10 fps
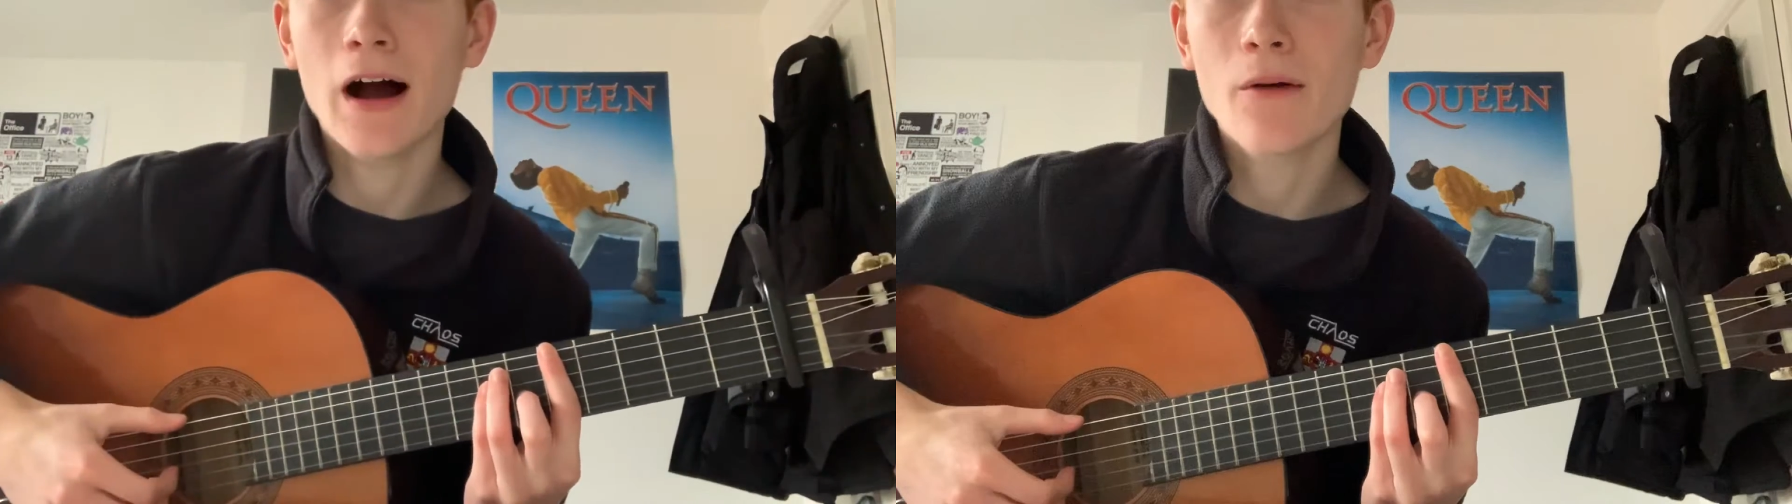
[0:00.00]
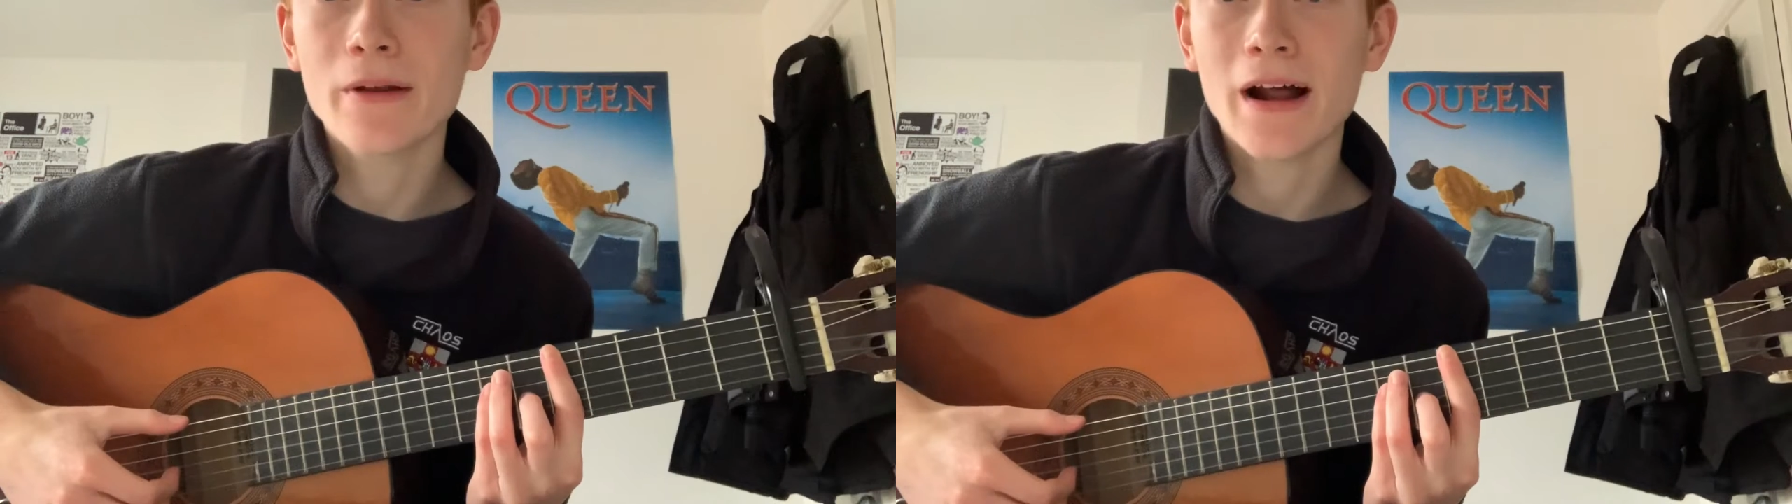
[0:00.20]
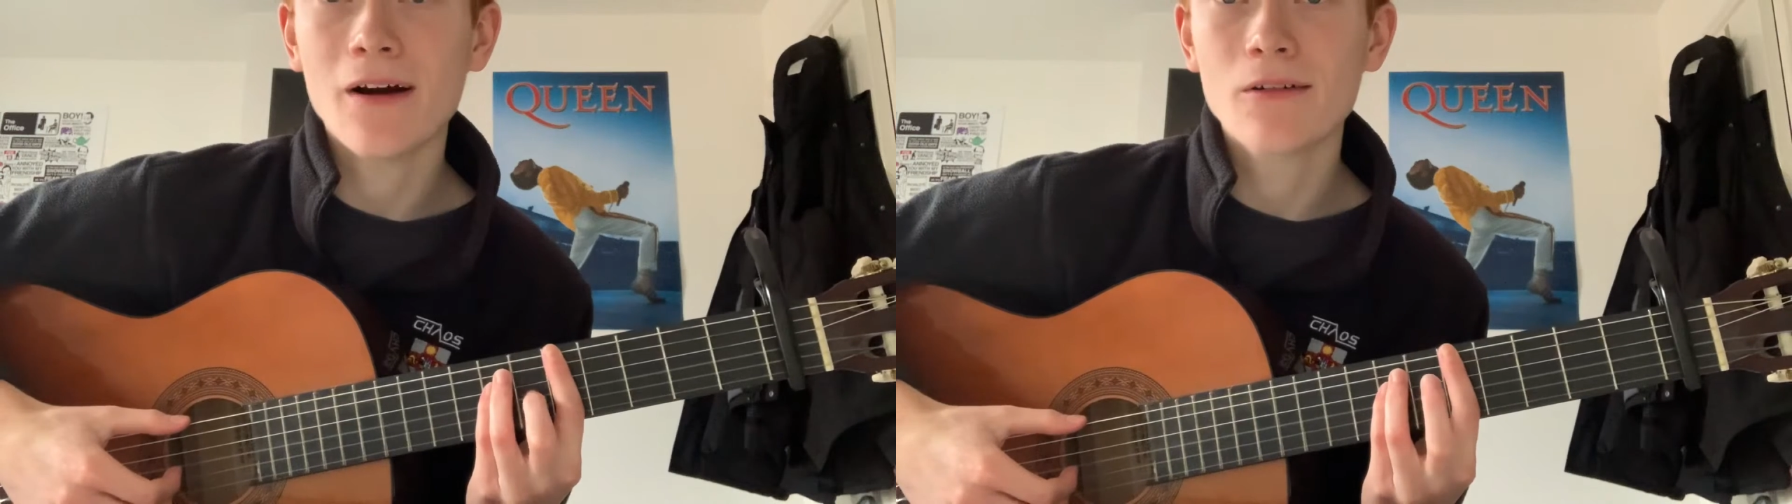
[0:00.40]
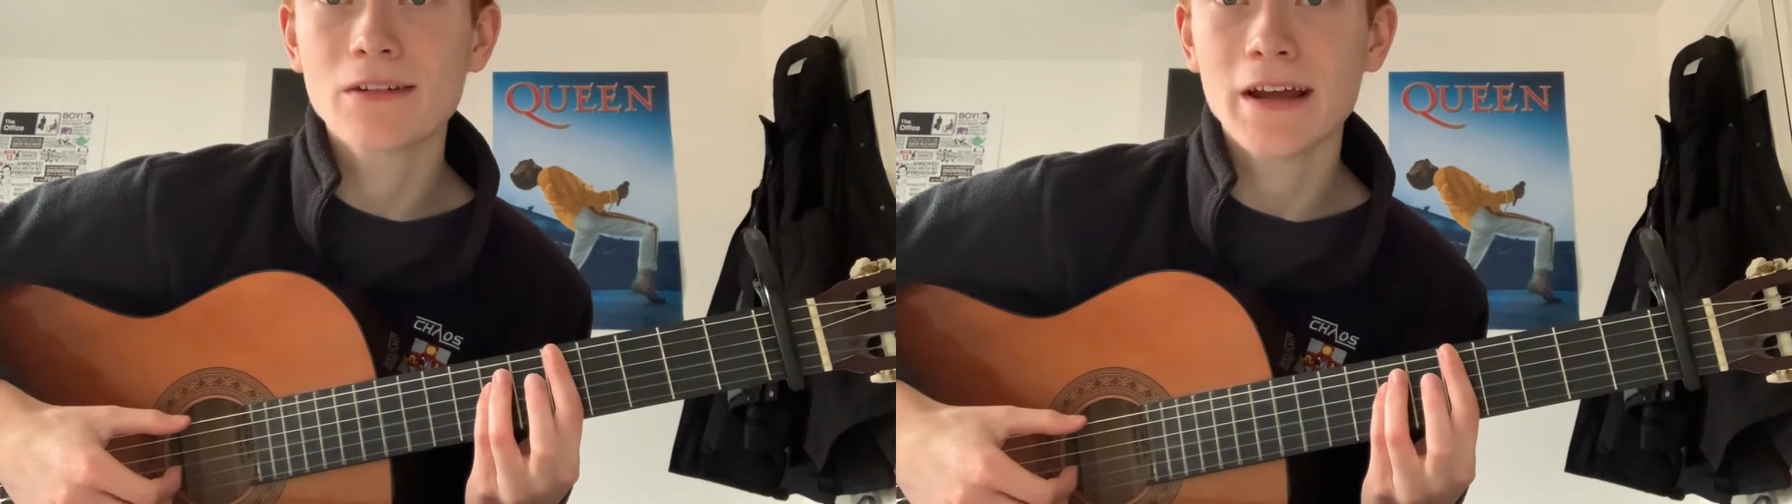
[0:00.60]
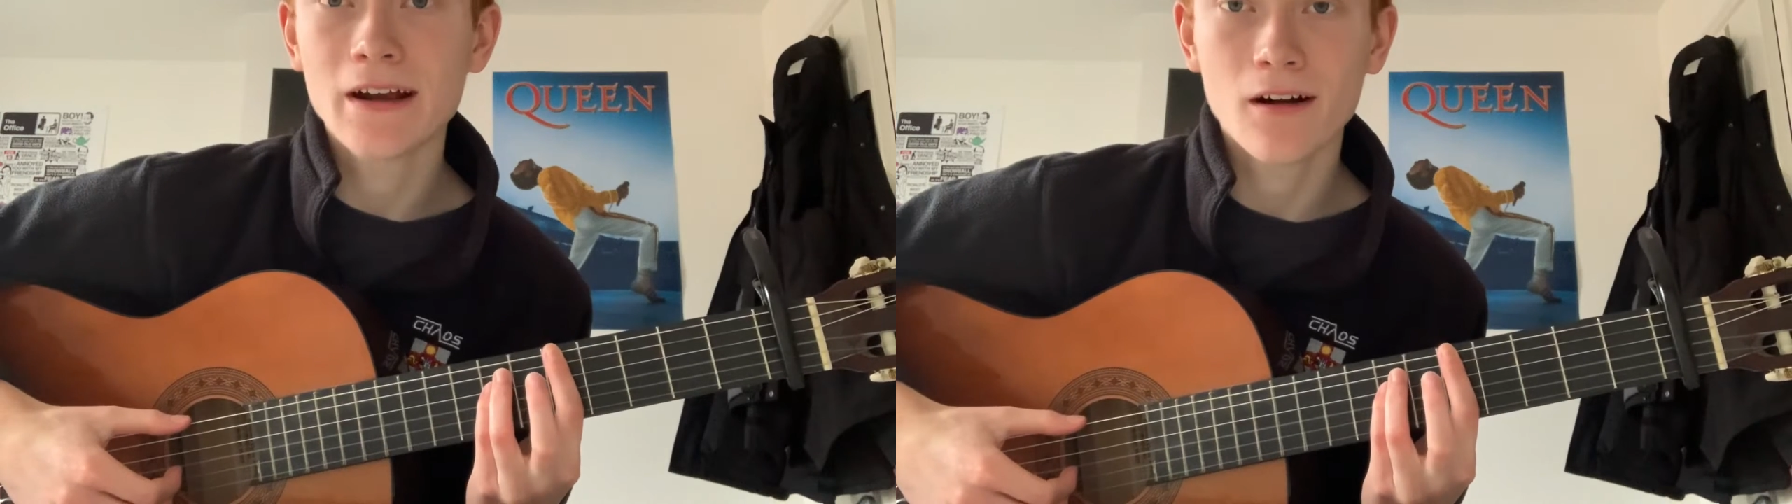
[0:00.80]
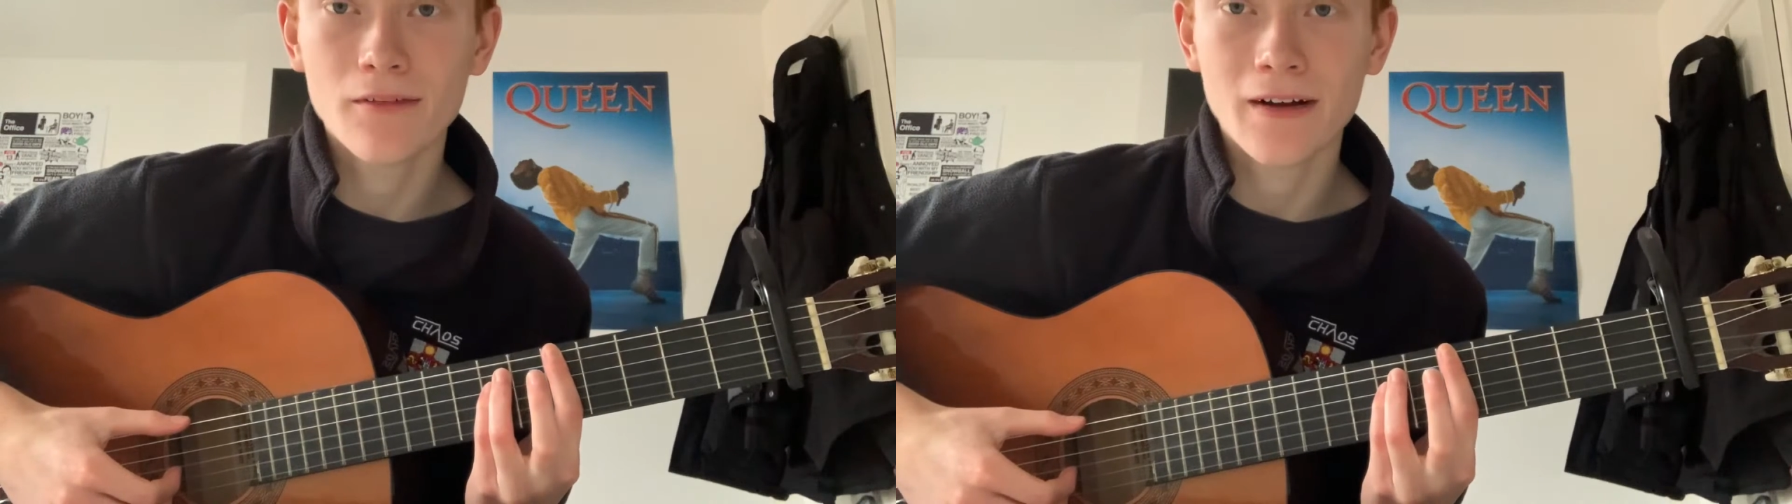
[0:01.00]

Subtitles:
We now take off